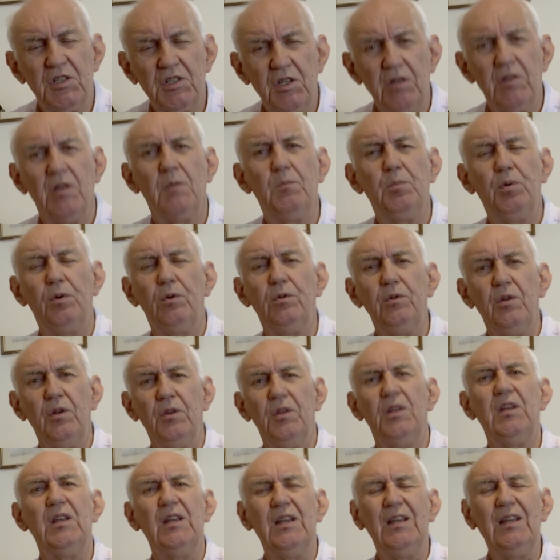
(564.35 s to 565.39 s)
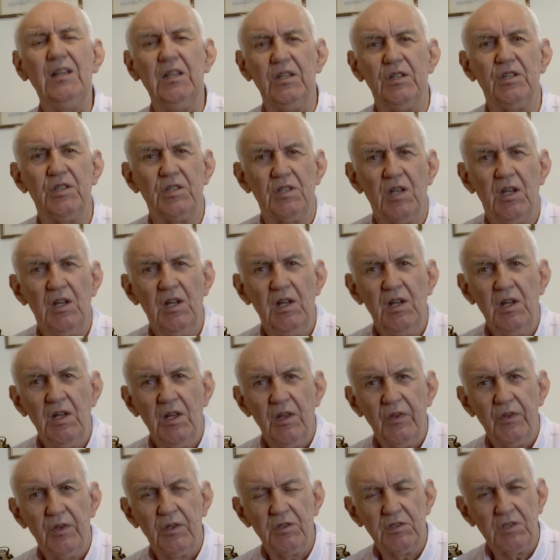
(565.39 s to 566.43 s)
So the important thing is
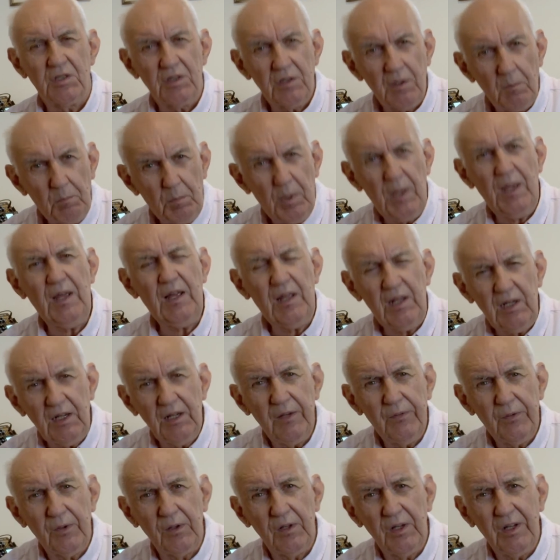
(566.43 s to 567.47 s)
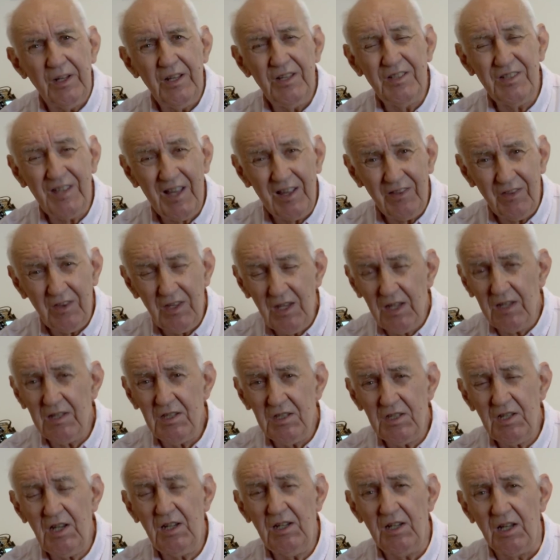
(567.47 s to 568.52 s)
that the power level is at the
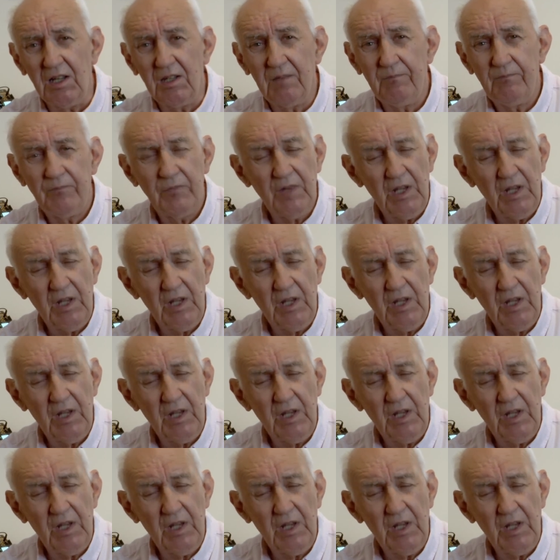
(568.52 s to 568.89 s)
antenna.